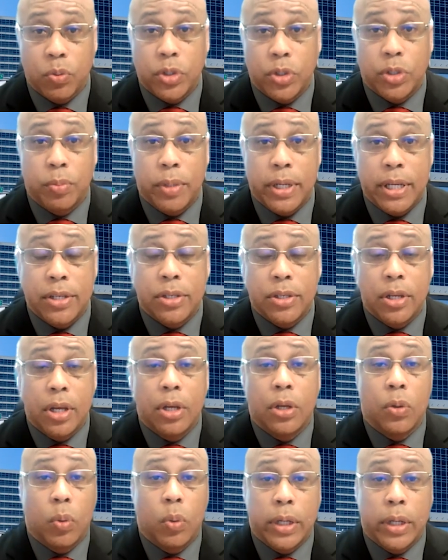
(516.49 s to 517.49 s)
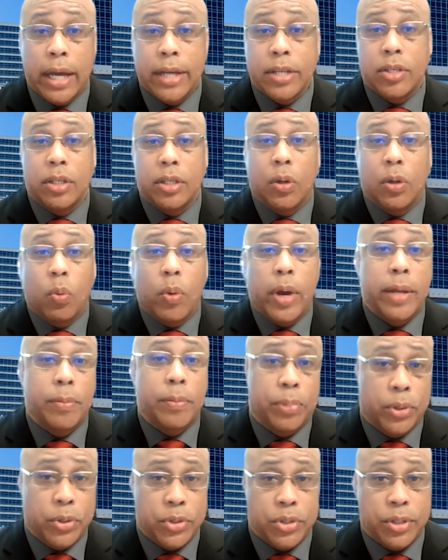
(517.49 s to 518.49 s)
which means when I see a white
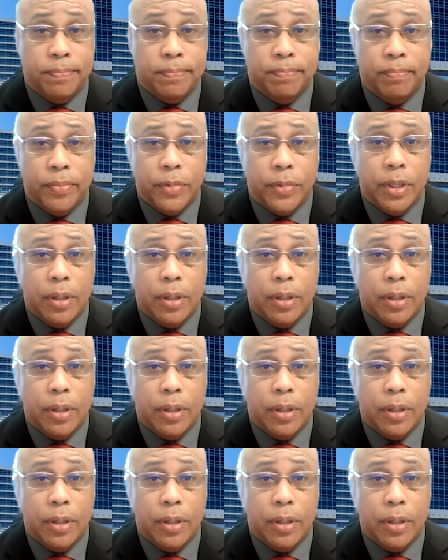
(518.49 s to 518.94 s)
person,